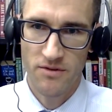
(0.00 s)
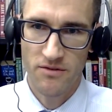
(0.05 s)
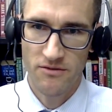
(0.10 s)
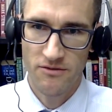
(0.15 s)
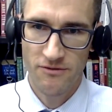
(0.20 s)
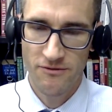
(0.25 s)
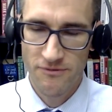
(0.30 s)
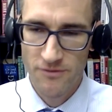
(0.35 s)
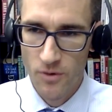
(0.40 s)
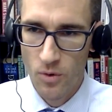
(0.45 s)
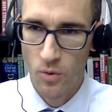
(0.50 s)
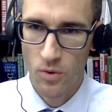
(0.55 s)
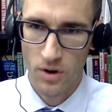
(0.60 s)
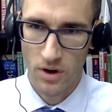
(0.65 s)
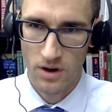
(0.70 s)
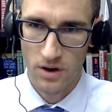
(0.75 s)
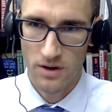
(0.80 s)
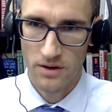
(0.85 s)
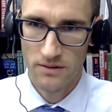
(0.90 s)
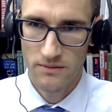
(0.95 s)

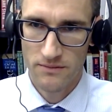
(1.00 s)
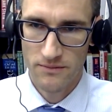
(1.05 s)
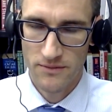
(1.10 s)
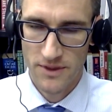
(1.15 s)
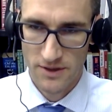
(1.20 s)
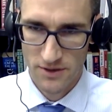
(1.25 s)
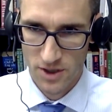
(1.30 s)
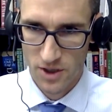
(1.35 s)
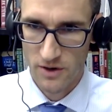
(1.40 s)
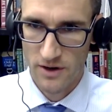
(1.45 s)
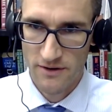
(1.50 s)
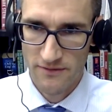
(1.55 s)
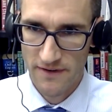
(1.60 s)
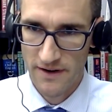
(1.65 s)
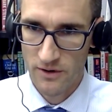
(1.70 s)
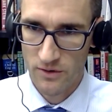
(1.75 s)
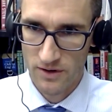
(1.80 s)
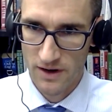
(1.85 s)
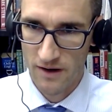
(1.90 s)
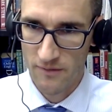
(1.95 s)
for the current
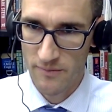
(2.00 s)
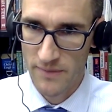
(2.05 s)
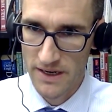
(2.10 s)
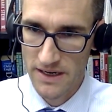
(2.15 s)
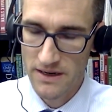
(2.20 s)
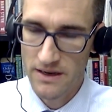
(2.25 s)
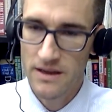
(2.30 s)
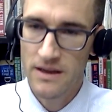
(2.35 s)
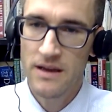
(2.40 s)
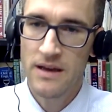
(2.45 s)
federal government.